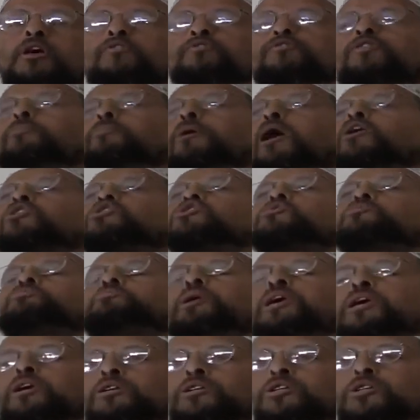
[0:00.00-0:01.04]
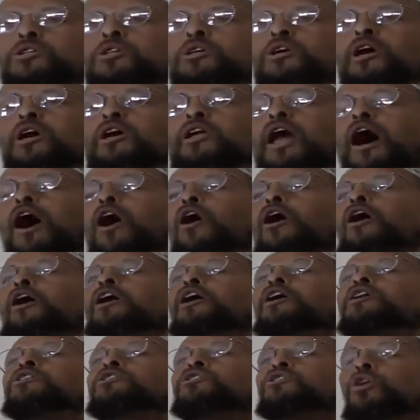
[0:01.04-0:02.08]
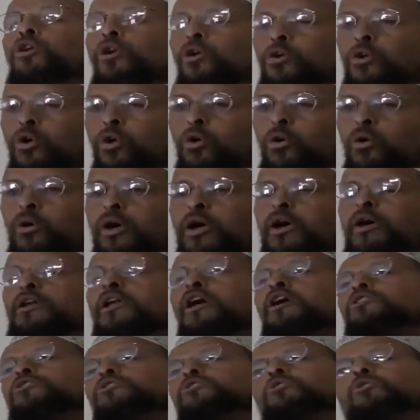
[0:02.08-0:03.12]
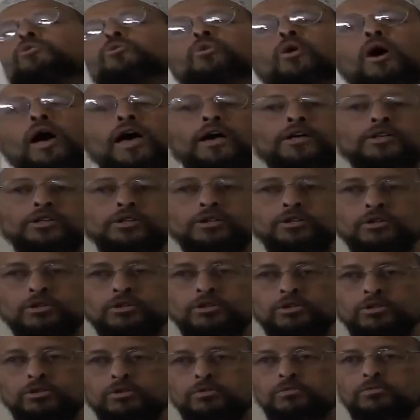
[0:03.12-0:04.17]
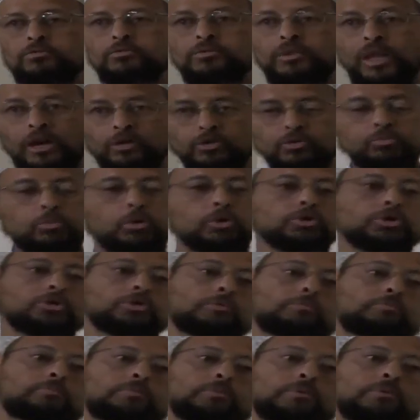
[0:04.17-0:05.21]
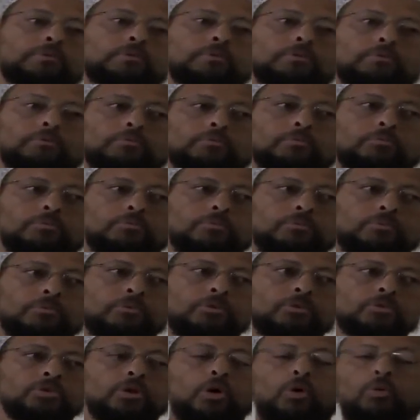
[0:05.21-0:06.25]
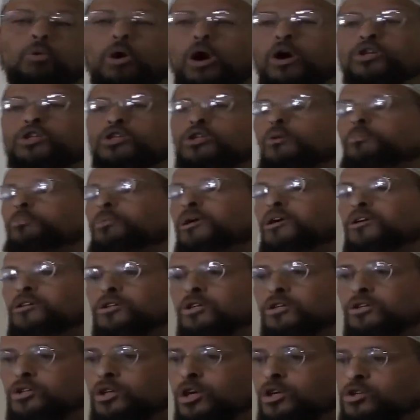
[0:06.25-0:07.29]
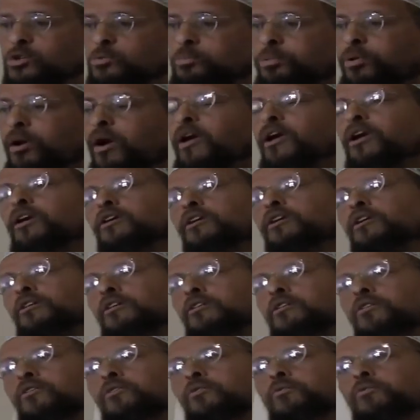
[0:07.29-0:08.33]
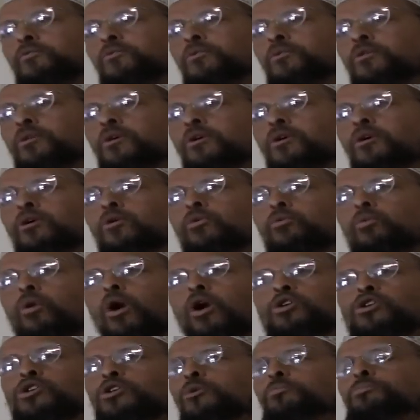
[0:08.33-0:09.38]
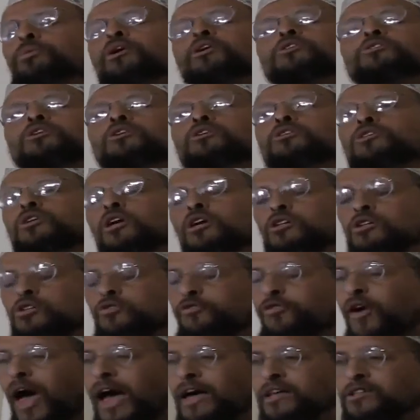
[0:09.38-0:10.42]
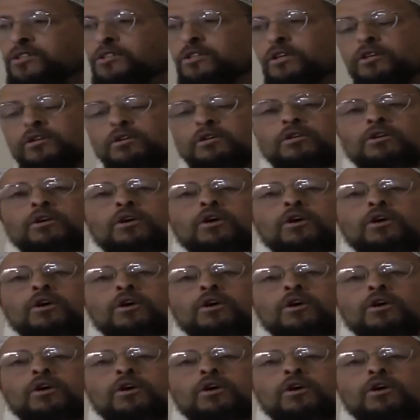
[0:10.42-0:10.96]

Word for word: from our speech and our internal and external actions. That's worship. So worship isn't just praying. Worship isn't just fasting.